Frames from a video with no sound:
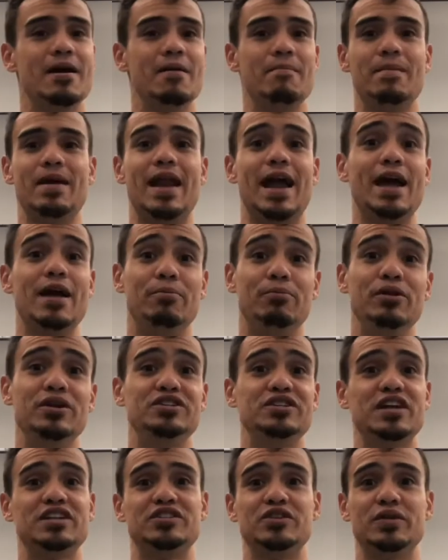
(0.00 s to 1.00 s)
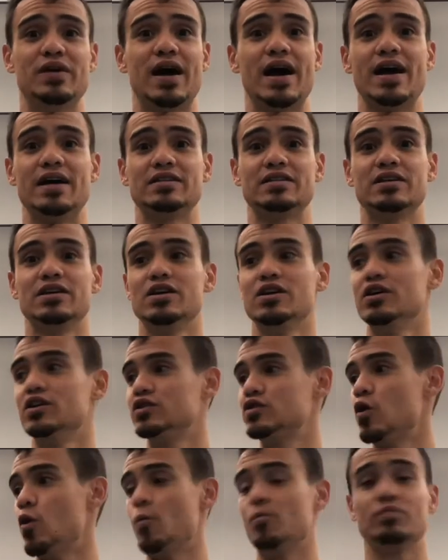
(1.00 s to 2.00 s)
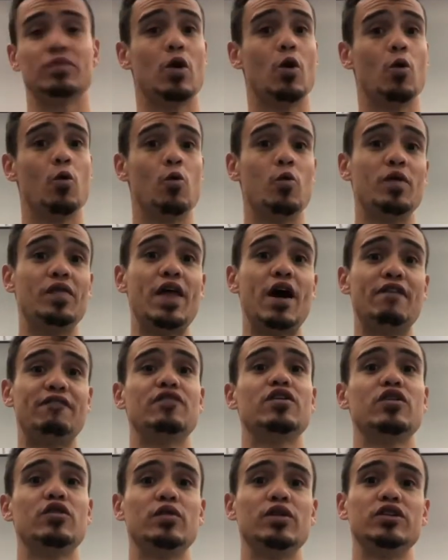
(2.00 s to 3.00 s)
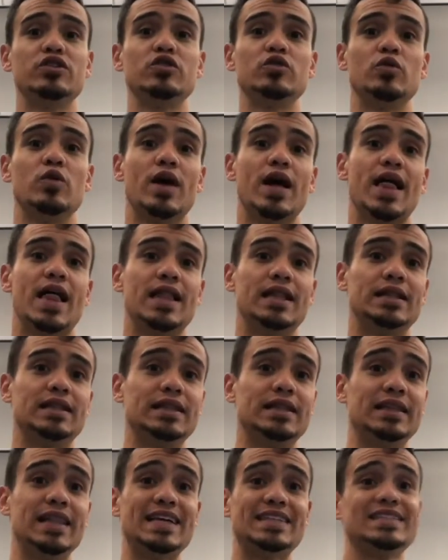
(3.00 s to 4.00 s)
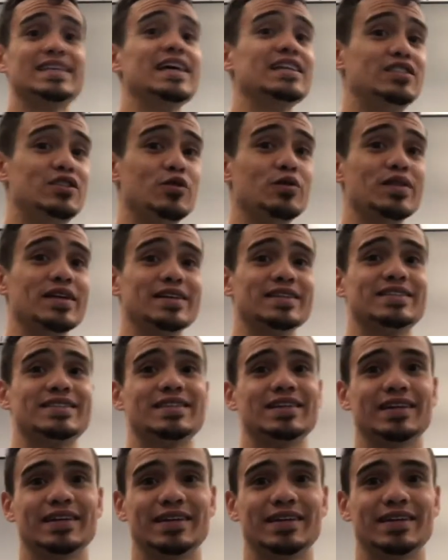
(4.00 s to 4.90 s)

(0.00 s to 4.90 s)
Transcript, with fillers: man i appreciate you guys so without further ado let's get to this